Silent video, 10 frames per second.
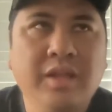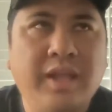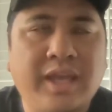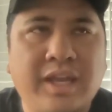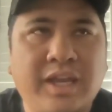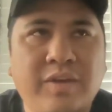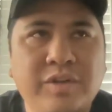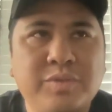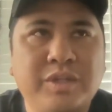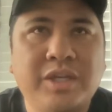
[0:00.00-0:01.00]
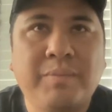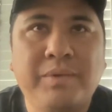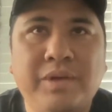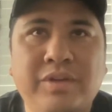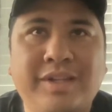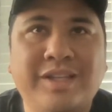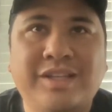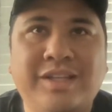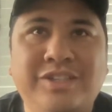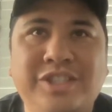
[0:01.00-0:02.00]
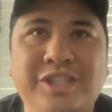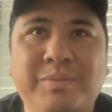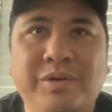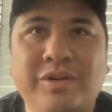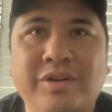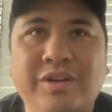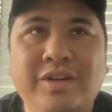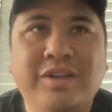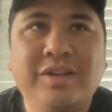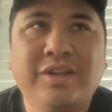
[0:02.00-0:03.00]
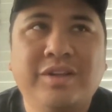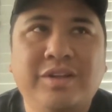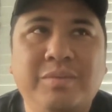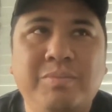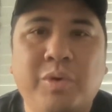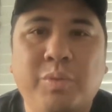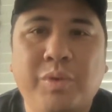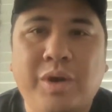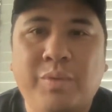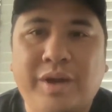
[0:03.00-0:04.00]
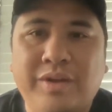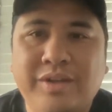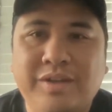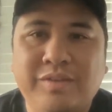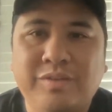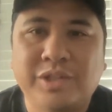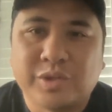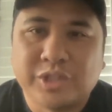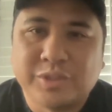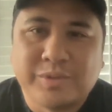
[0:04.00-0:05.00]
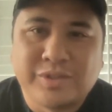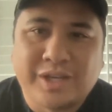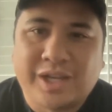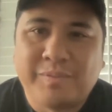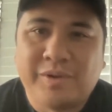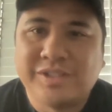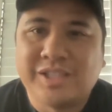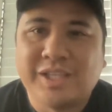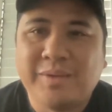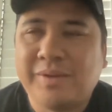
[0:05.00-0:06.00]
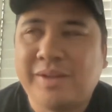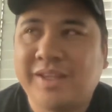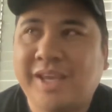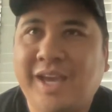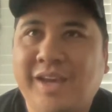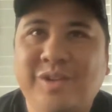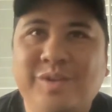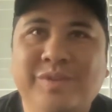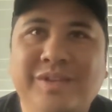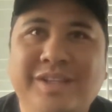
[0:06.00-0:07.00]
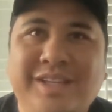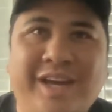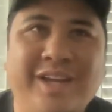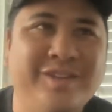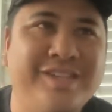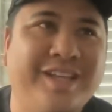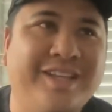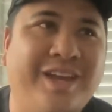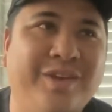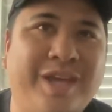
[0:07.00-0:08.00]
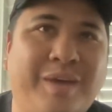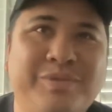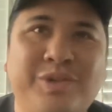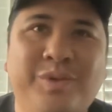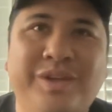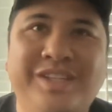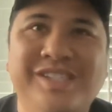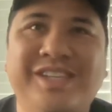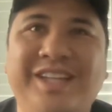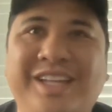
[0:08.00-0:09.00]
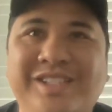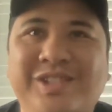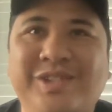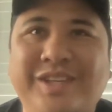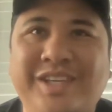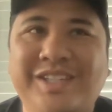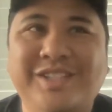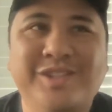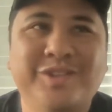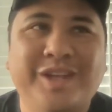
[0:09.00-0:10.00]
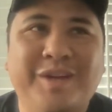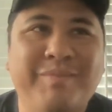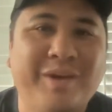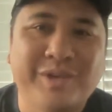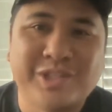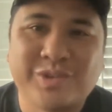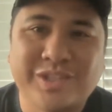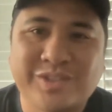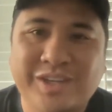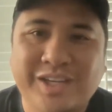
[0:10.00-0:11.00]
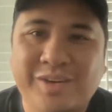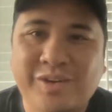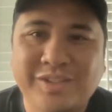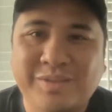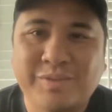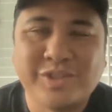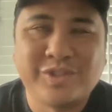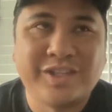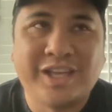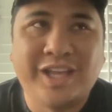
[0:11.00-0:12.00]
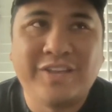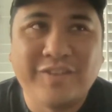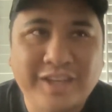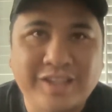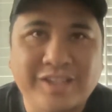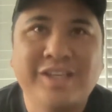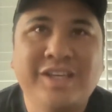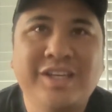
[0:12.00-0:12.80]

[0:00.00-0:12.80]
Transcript: And I always wanted to build like a deeper, more well-rounded restaurant experience, right? I'm always thinking about like, hey, how do you how do you take how do you capture what Disneyland's doing into yep. like restaurants, right? And always I'm mm-hmm. always trying to elevate it and